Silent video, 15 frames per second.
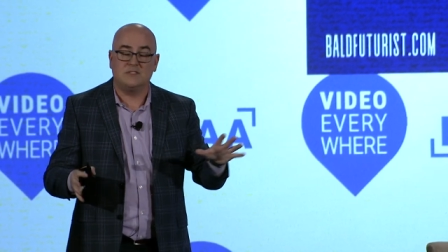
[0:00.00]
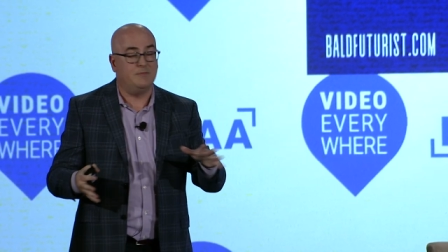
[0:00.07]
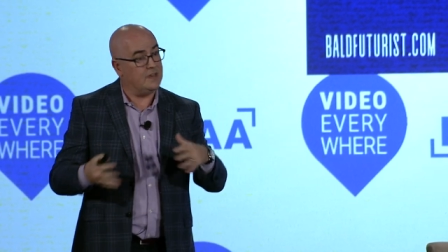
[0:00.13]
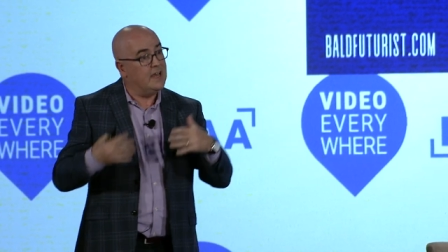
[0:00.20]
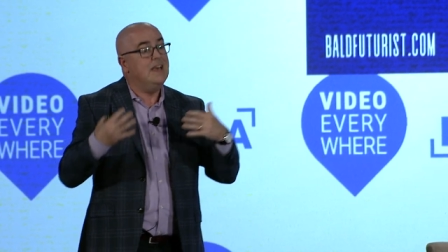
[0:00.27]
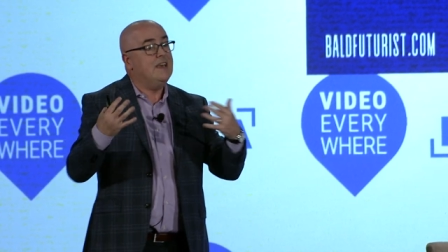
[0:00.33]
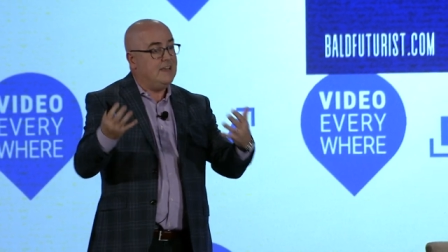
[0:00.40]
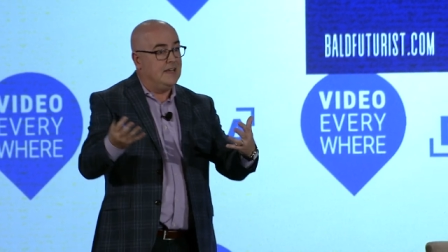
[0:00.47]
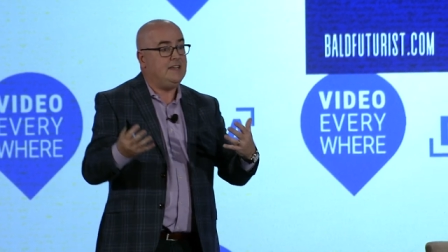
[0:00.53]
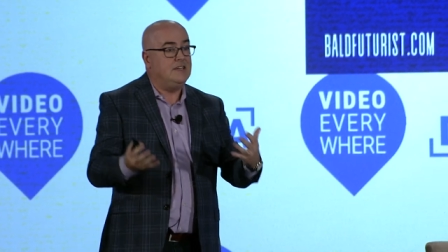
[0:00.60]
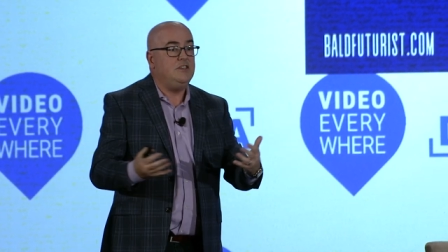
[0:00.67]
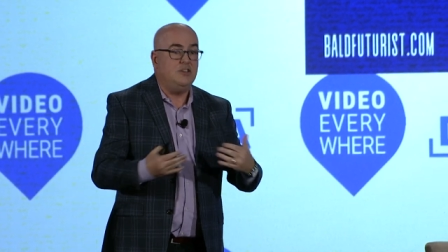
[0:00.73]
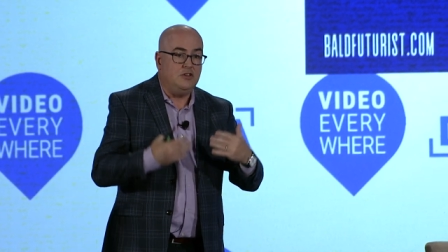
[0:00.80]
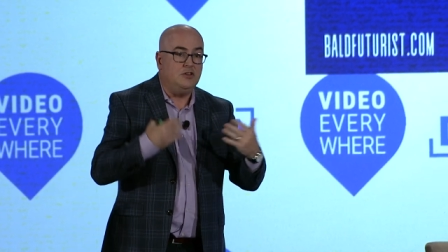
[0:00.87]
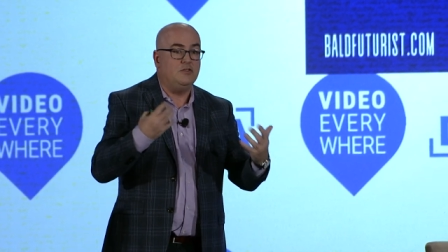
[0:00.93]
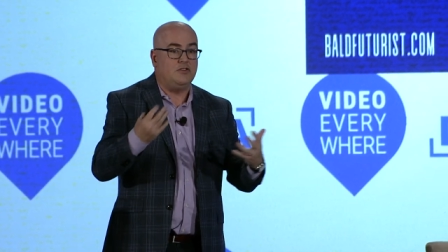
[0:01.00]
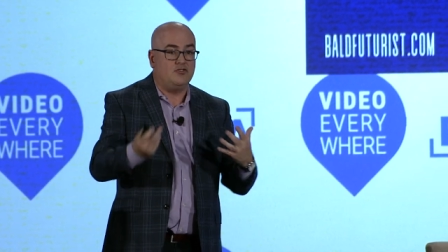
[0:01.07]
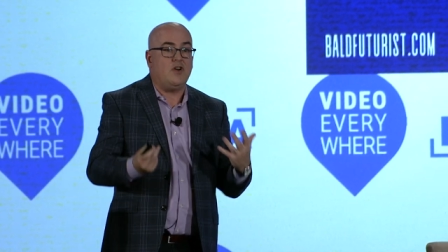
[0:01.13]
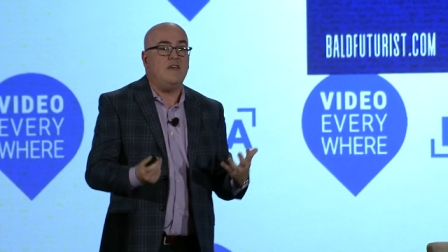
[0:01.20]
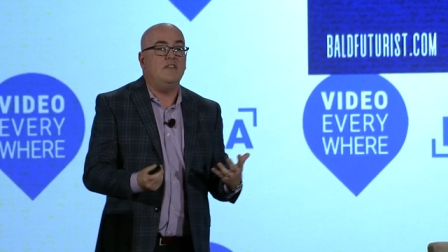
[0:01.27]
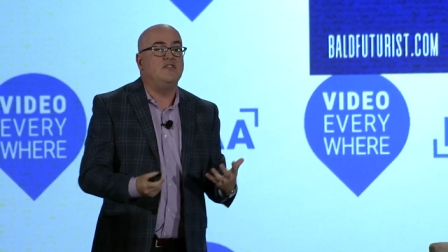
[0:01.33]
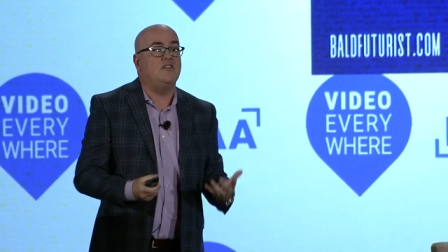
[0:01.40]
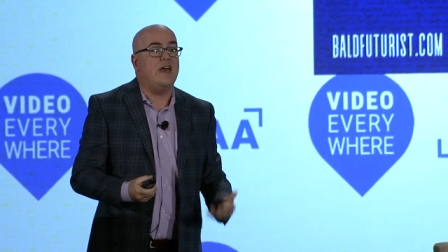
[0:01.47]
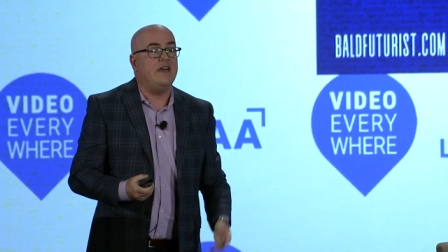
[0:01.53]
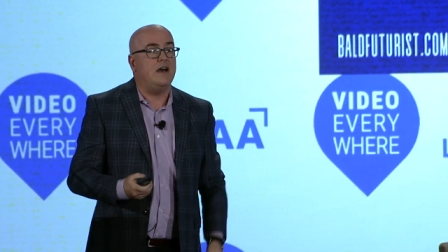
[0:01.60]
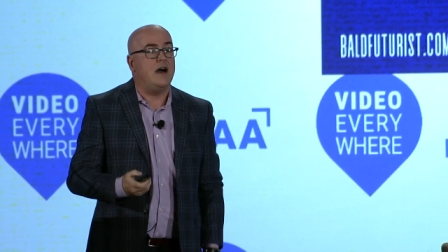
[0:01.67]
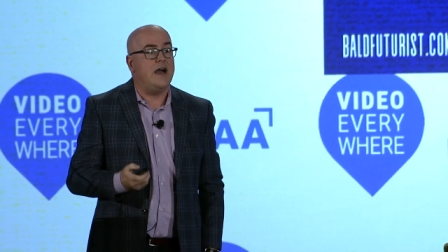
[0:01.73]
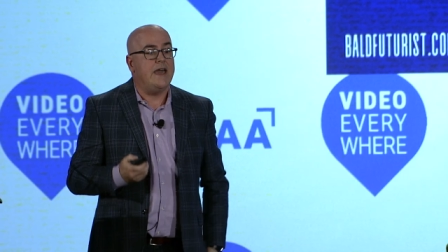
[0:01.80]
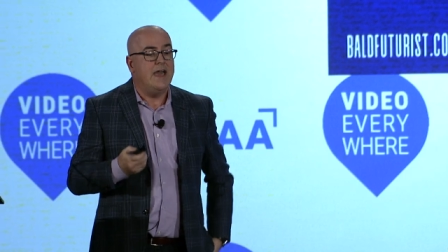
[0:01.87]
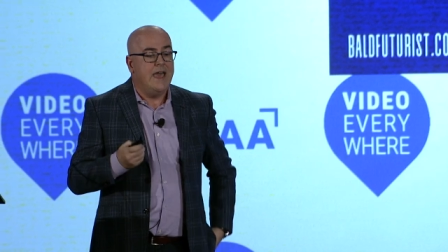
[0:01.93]
But you train this
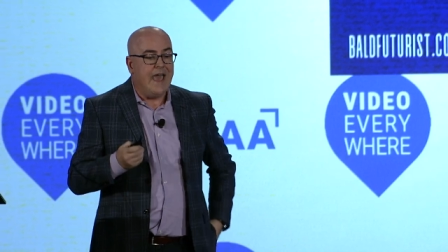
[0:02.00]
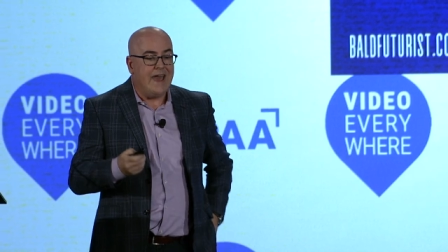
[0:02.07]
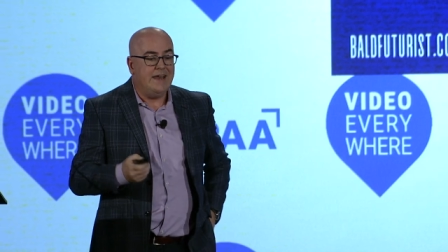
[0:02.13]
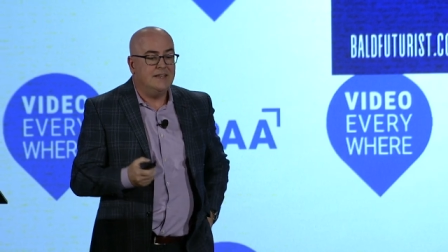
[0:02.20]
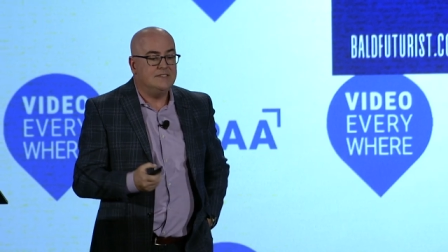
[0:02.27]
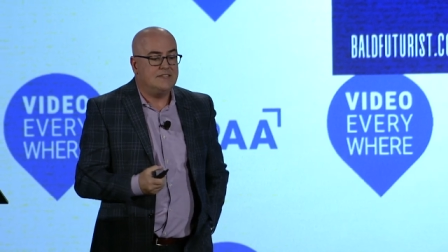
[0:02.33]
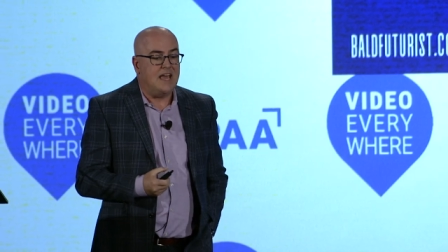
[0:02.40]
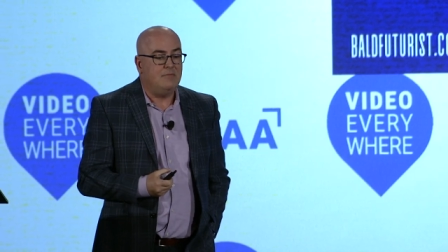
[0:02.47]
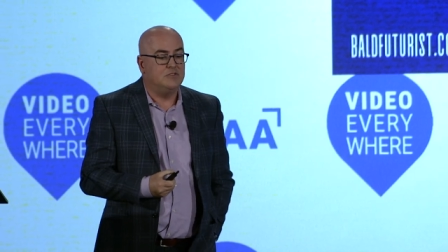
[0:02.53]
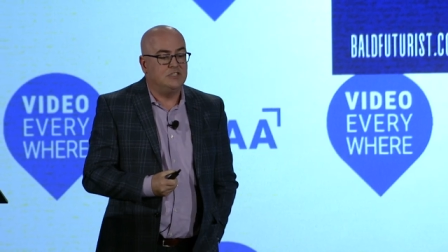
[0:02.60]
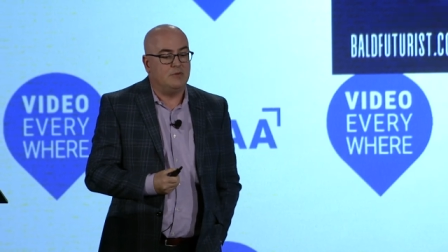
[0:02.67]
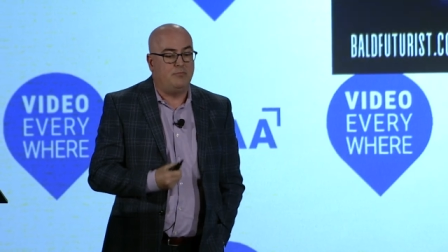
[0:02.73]
AI, and it is able to